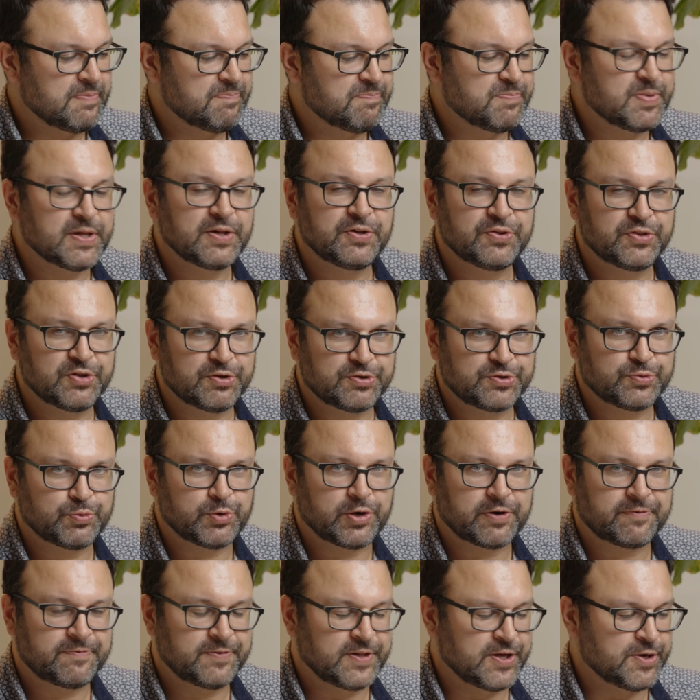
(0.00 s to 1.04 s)
build those
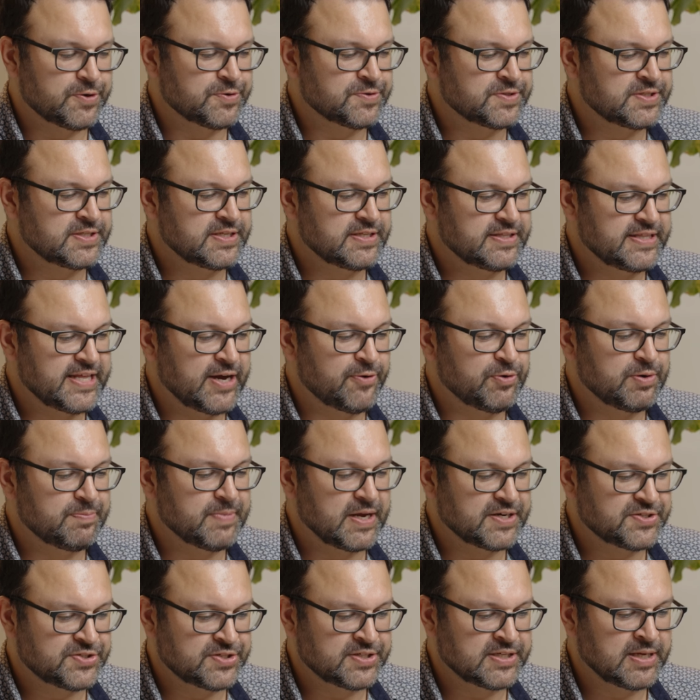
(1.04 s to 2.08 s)
workflows that we
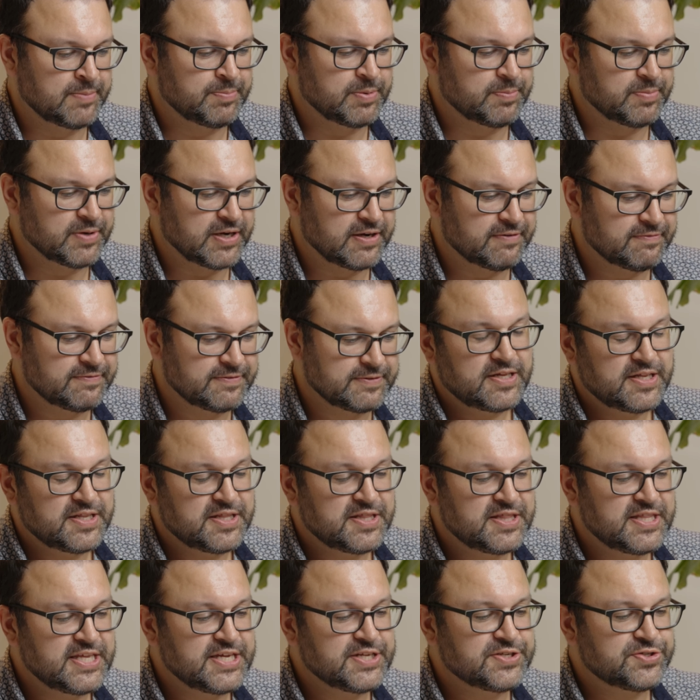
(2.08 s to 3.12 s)
mentioned up above.
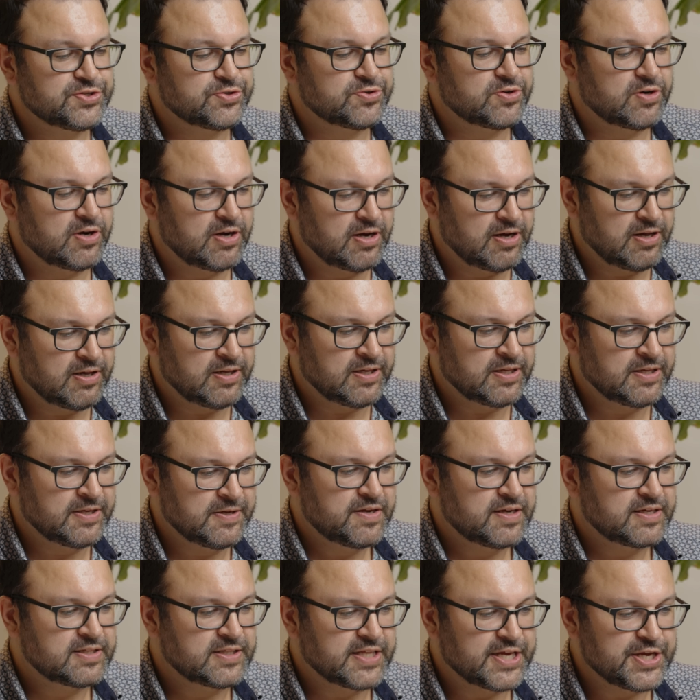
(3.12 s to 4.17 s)
These are all
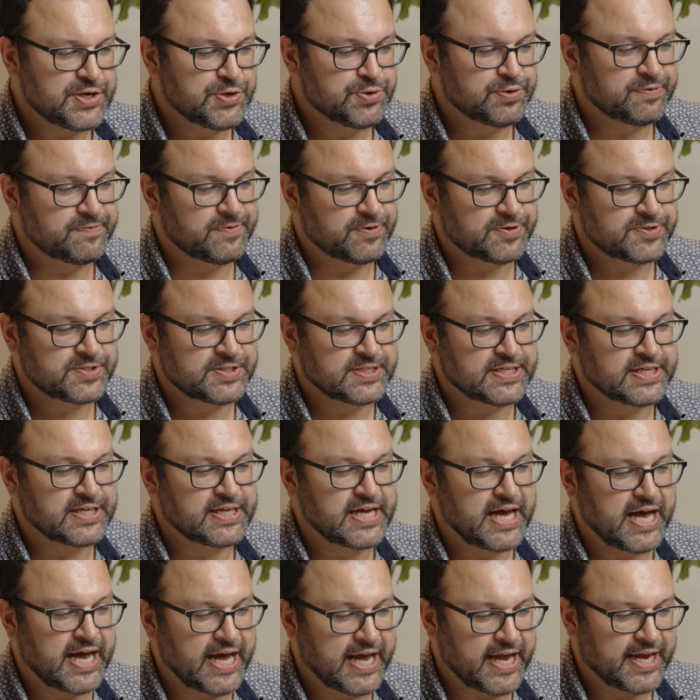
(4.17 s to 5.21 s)
Clay University
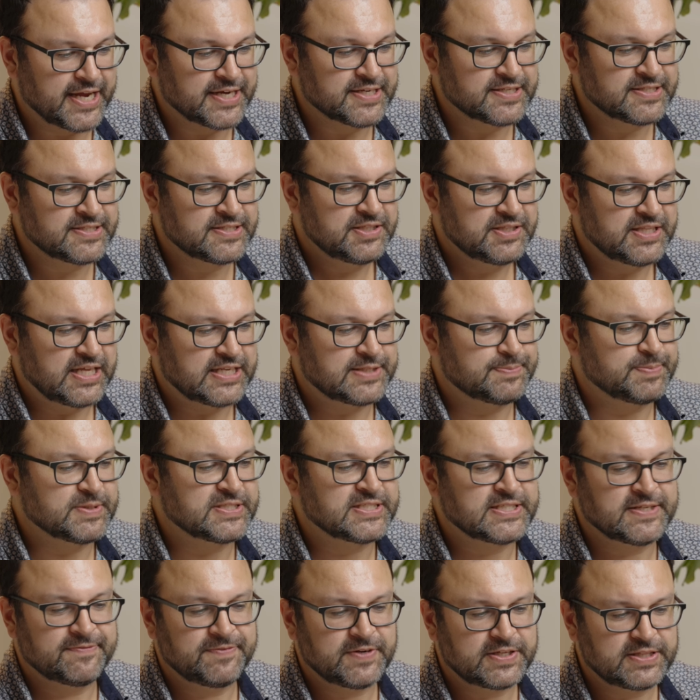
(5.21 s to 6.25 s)
guides that
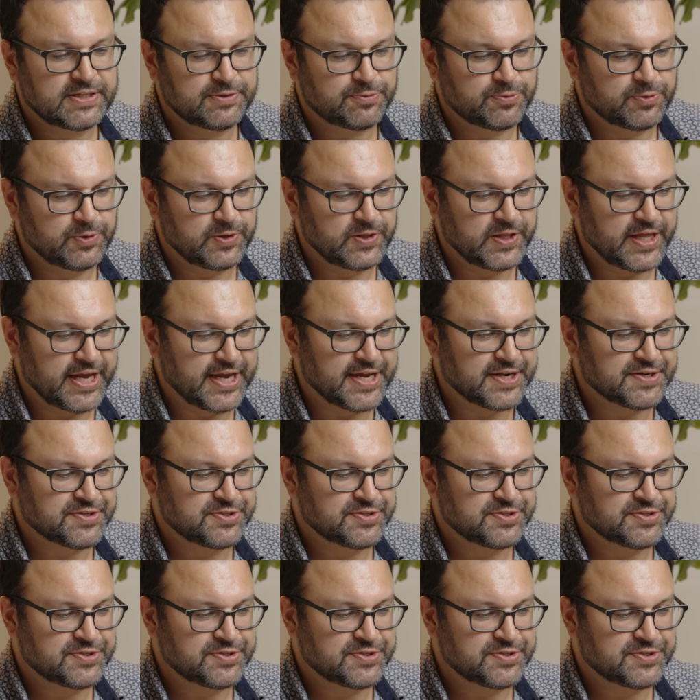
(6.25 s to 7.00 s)
specifically relate